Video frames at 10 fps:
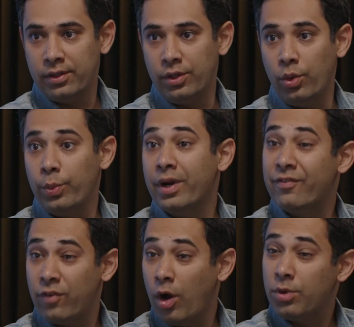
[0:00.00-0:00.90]
you know, we're
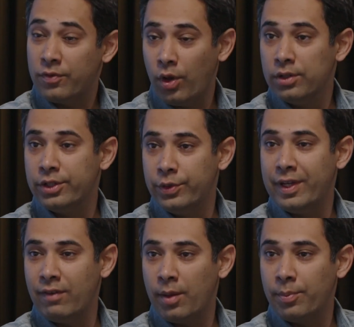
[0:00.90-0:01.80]
informed of all the new
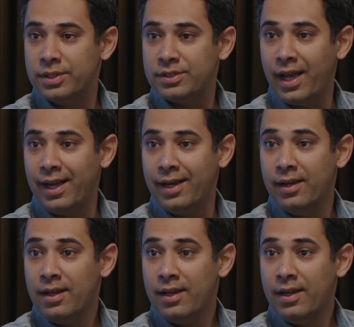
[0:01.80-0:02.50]
developments and